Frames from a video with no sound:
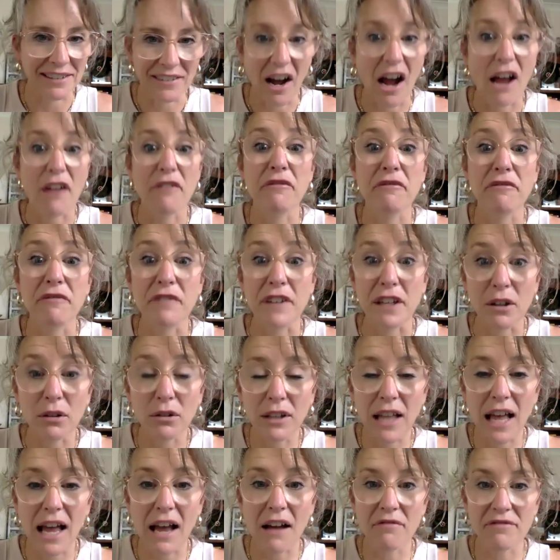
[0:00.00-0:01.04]
I feel
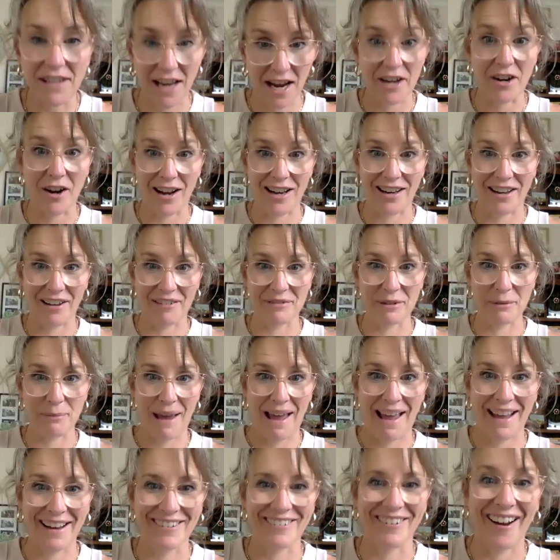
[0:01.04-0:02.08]
loved and I love you
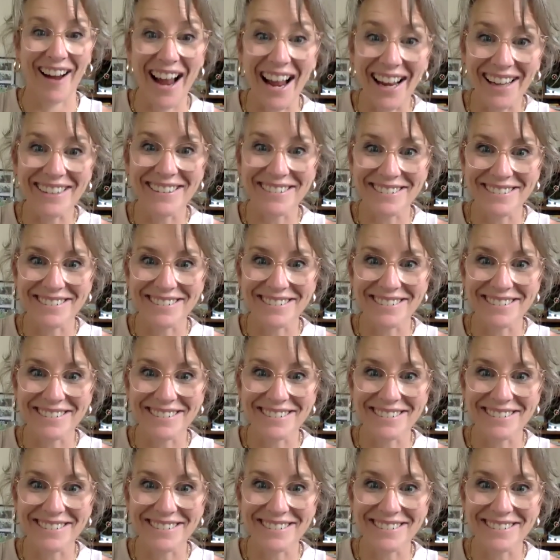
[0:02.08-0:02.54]
back, right?